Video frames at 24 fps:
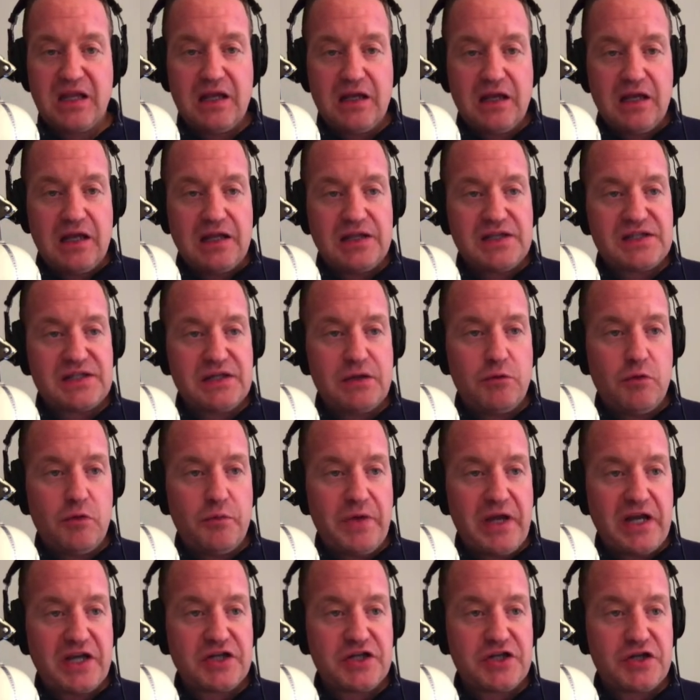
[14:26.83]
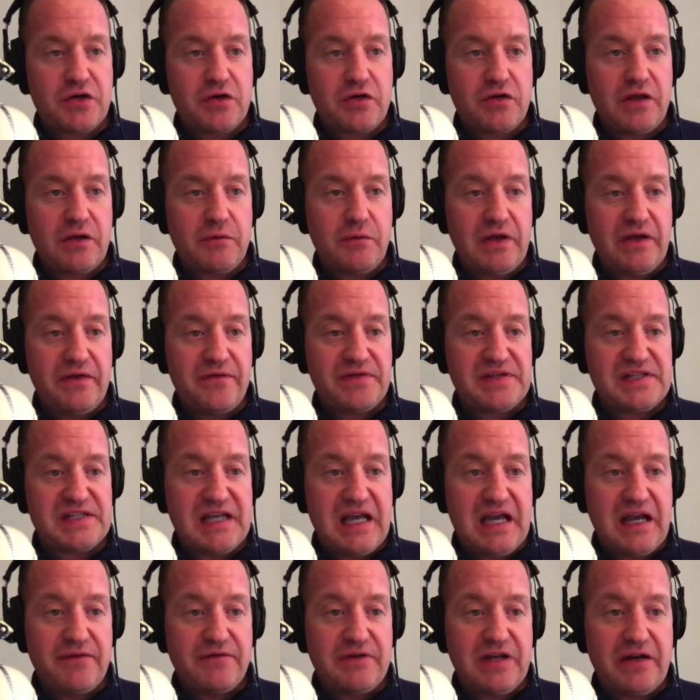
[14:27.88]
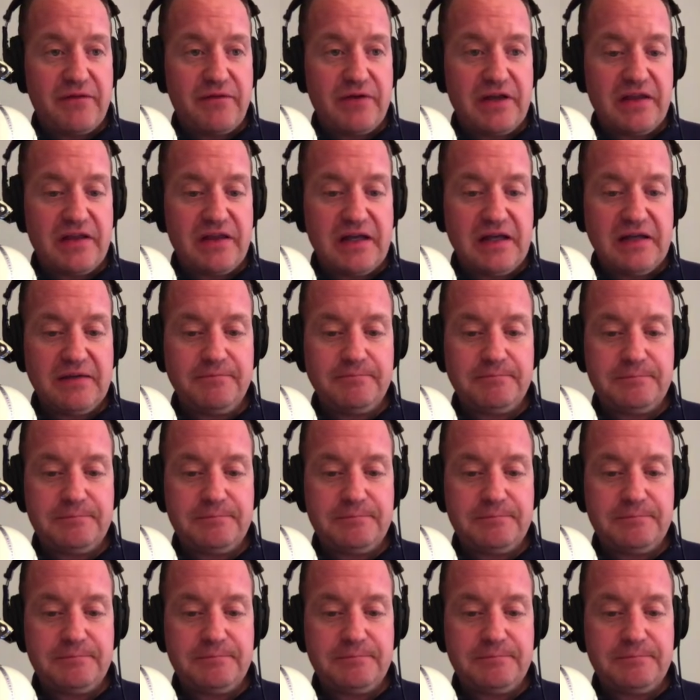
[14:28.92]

And so we'll make sure that we've saved everything.